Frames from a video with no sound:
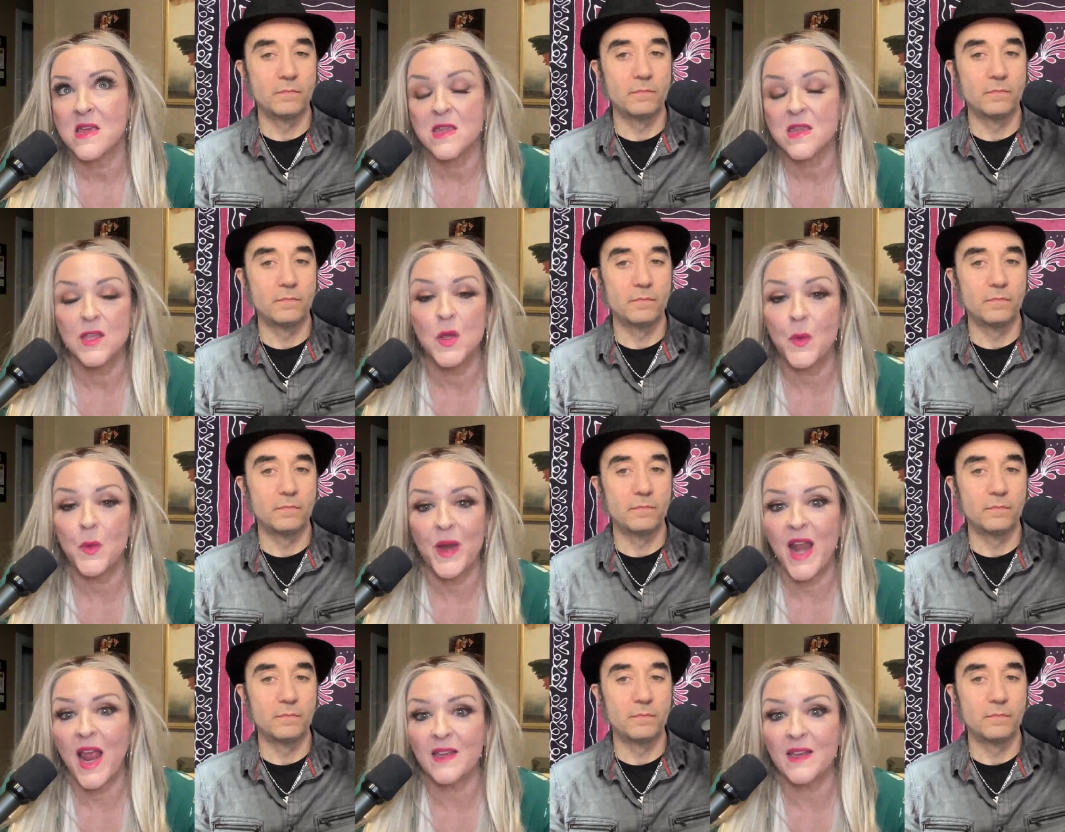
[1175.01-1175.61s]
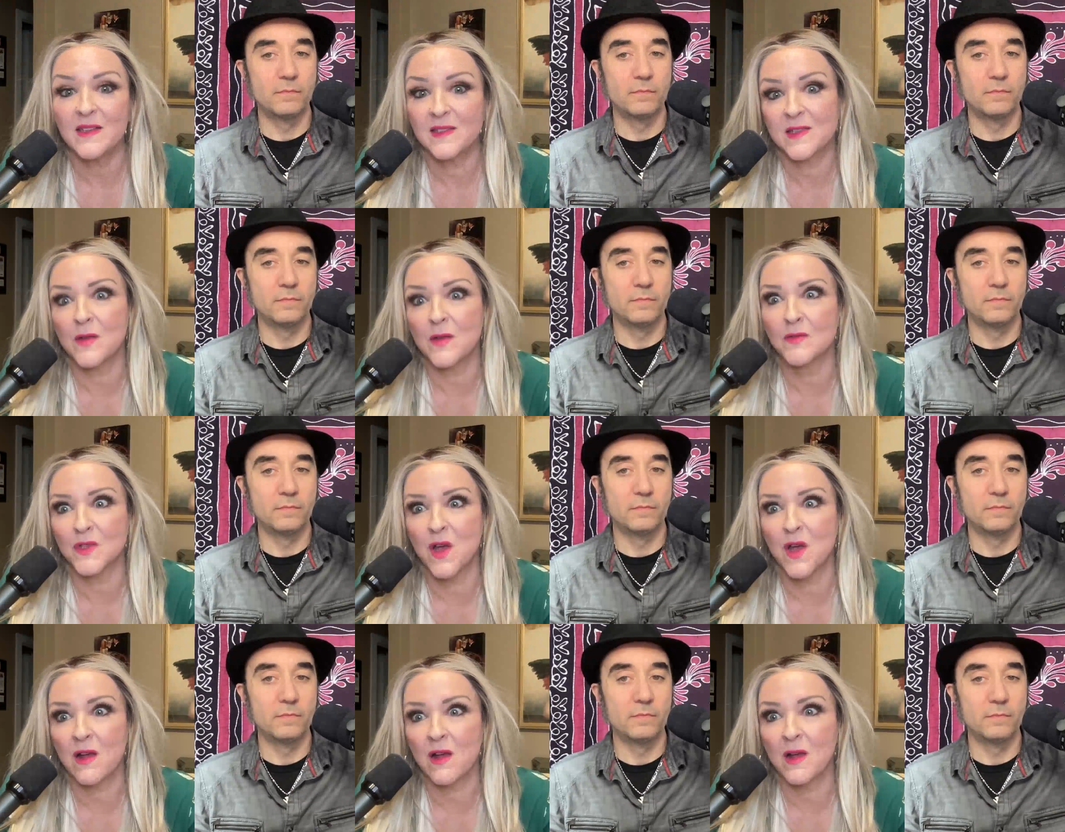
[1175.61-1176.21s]
Speaker 1: you and Ace
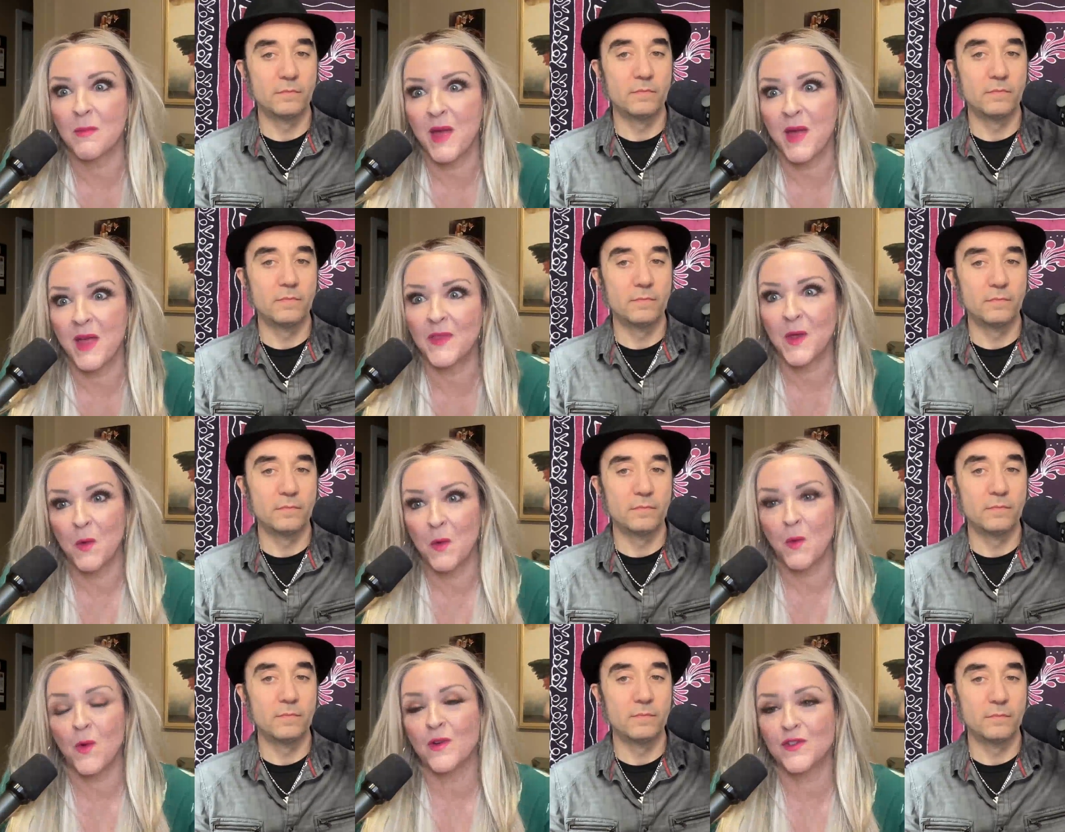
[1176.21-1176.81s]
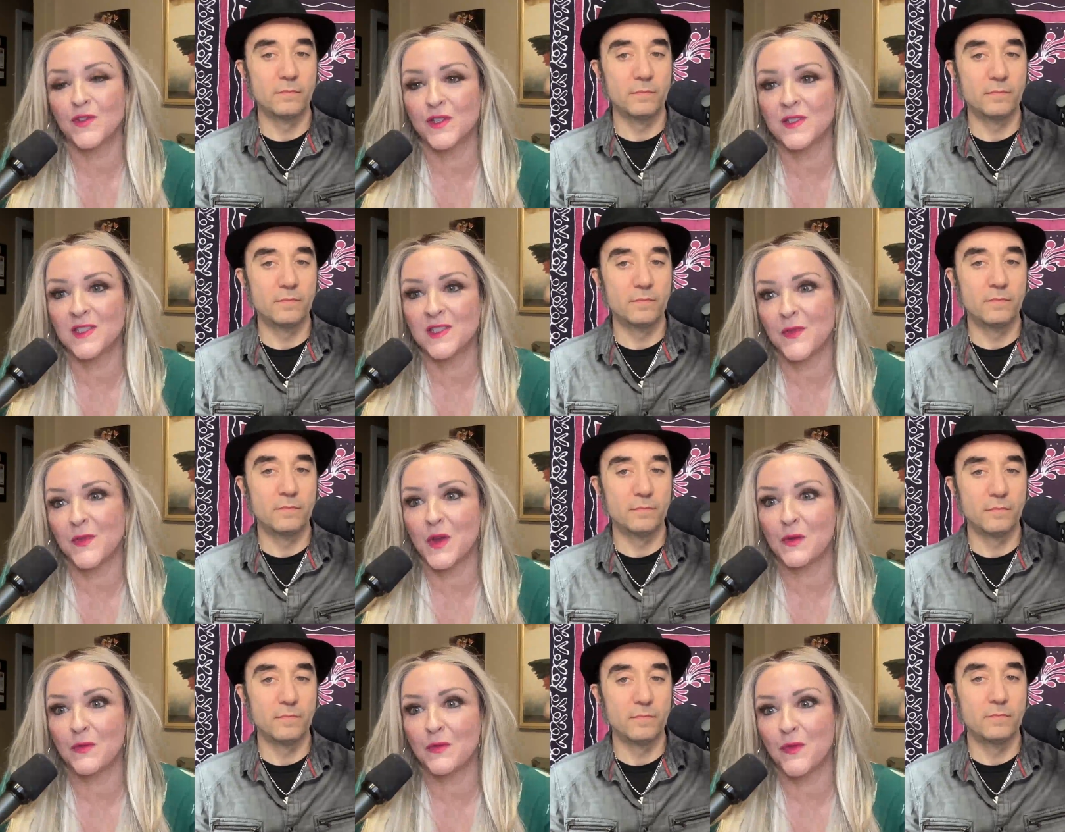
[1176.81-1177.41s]
don't talk about the origins
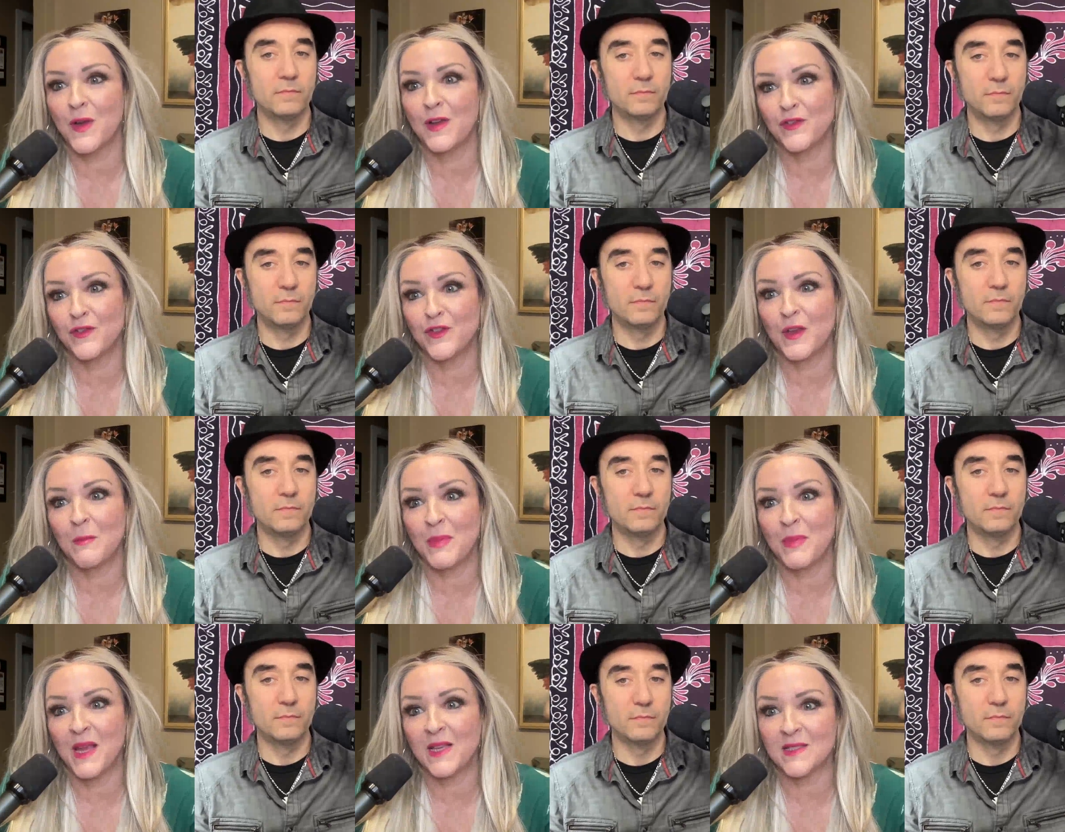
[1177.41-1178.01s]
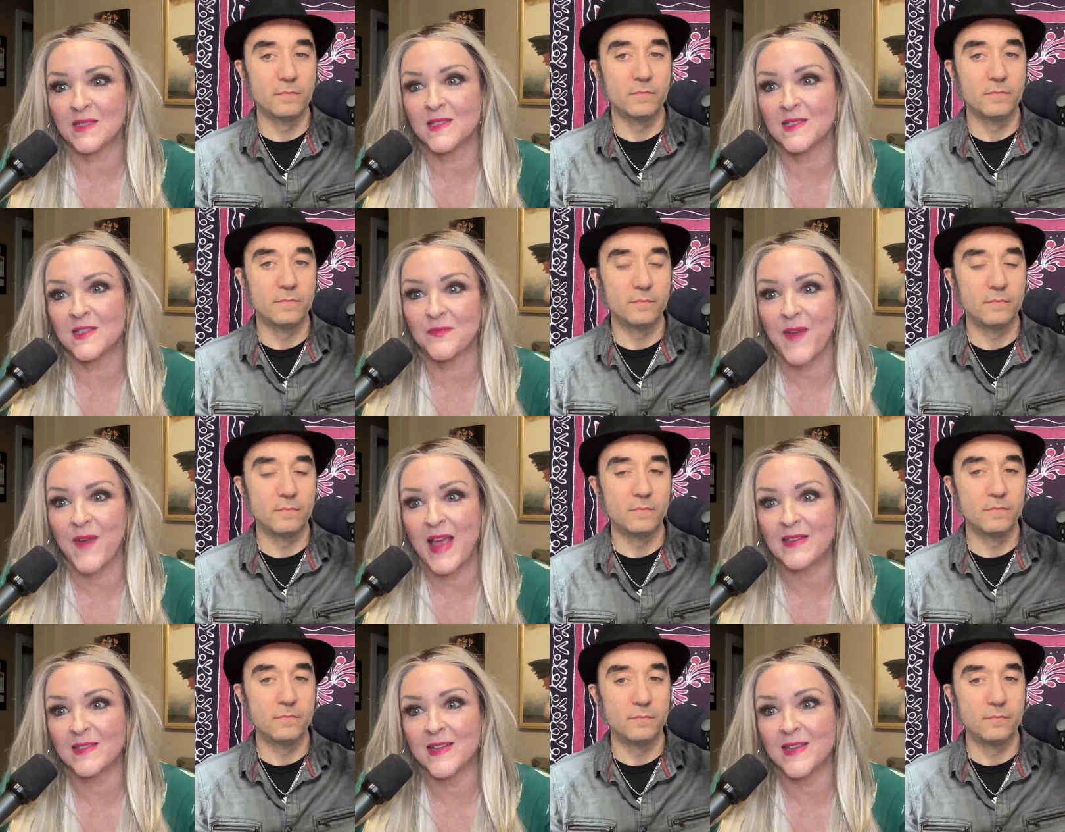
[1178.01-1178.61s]
of your friendship because it's a
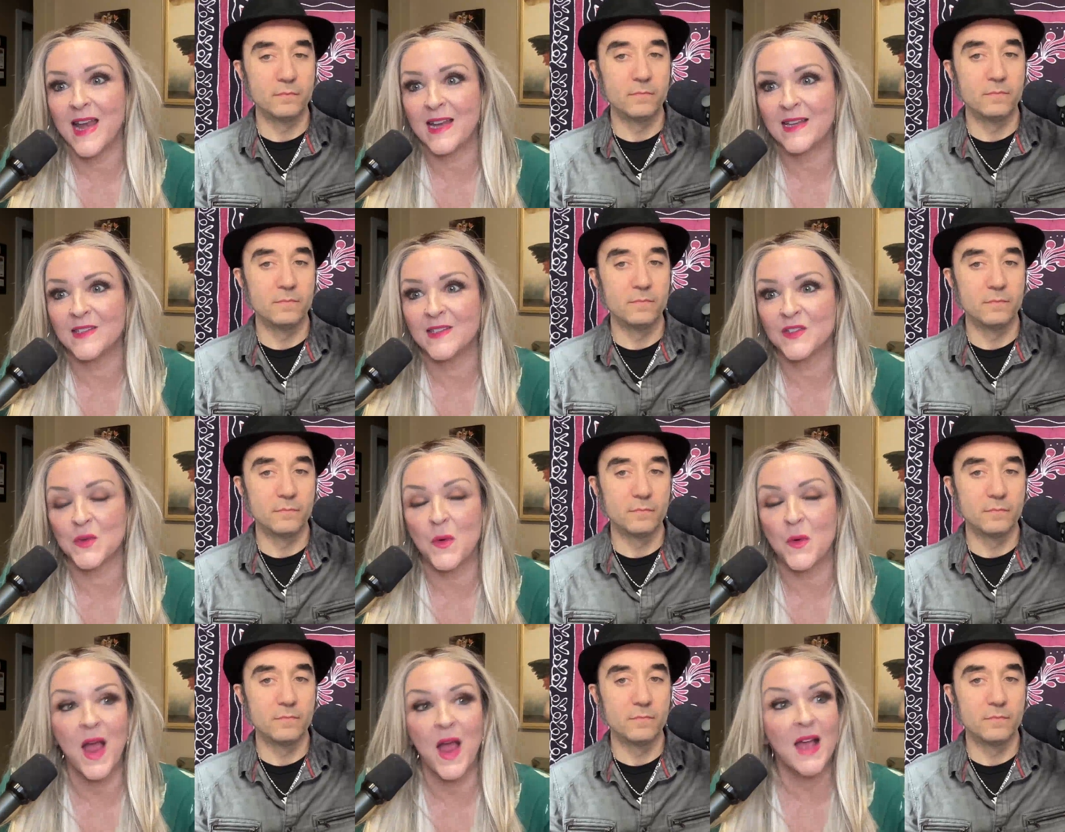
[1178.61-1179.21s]
fascinating story.